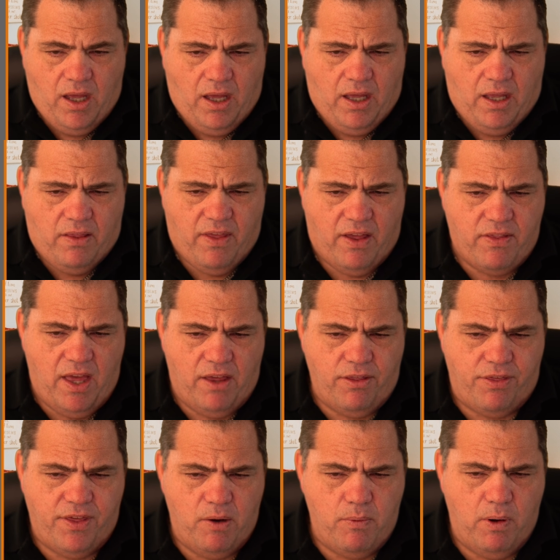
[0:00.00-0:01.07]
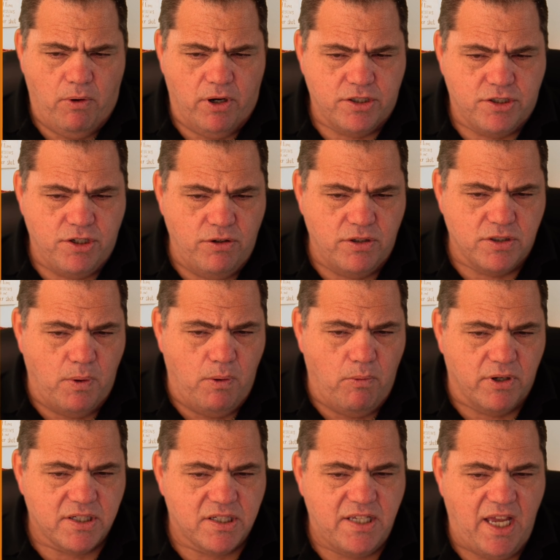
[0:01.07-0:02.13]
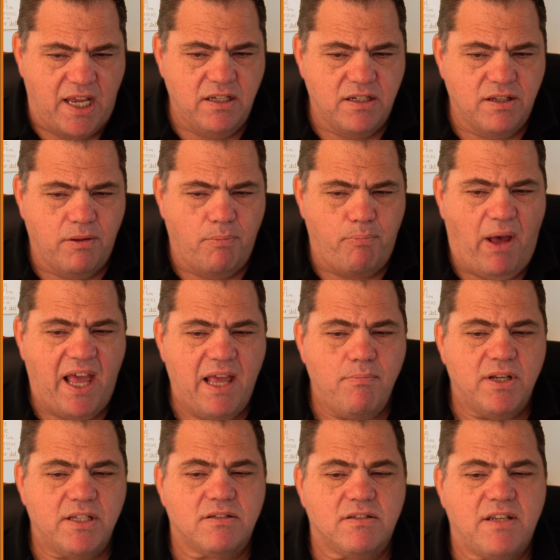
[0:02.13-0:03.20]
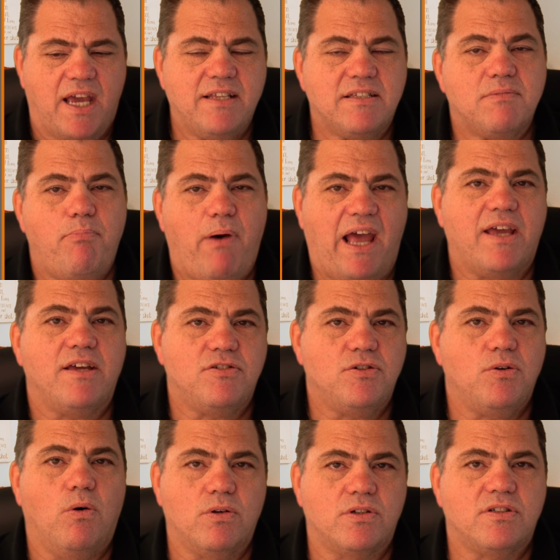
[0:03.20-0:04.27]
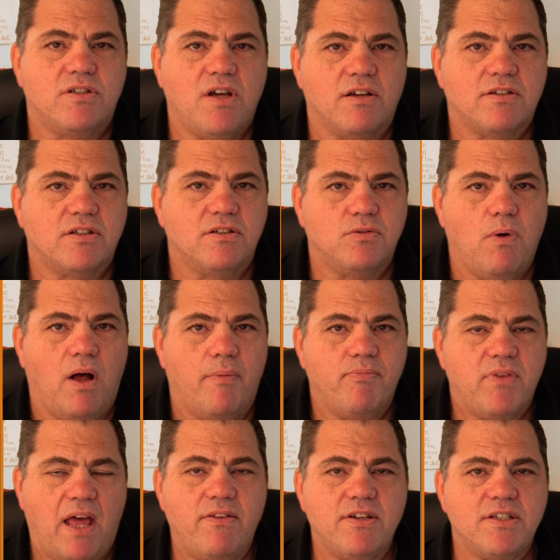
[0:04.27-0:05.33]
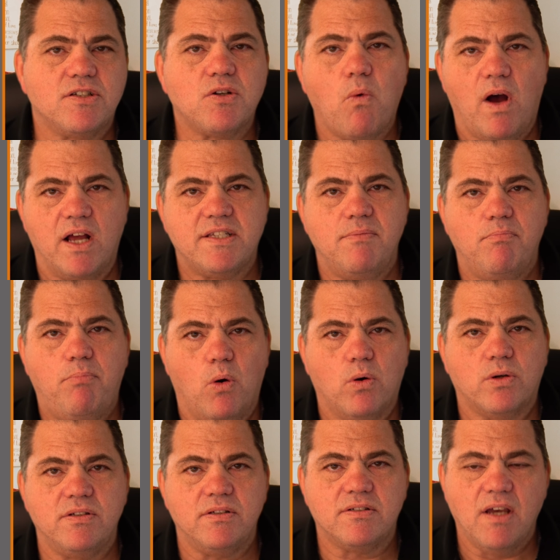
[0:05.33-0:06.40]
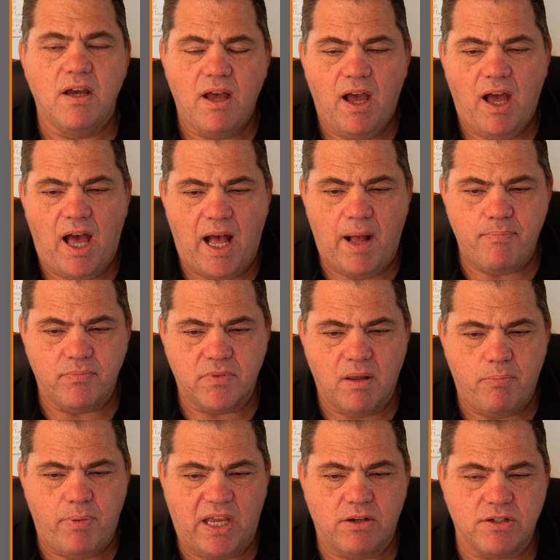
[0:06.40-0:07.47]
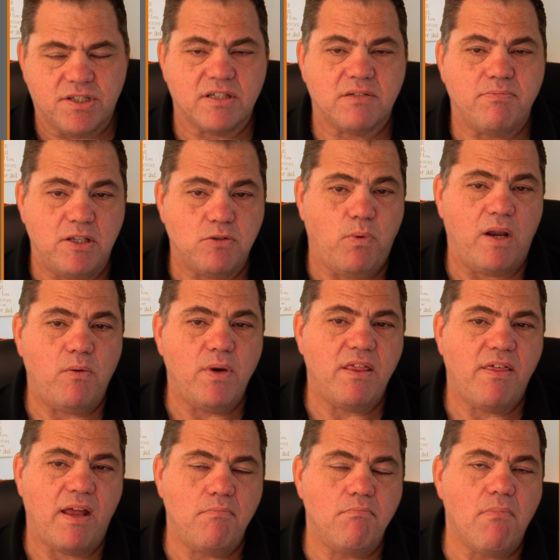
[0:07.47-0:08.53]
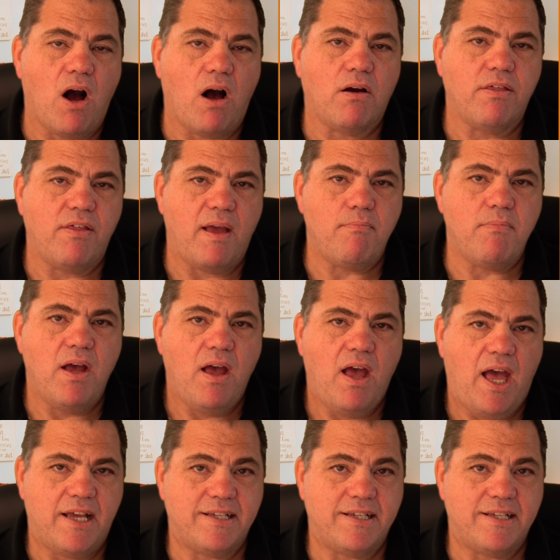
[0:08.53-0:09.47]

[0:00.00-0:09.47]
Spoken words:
Then the other thing we want to do is we want to send the payment dates back into Autotask as well. And this is quite important because this means when we then mark them as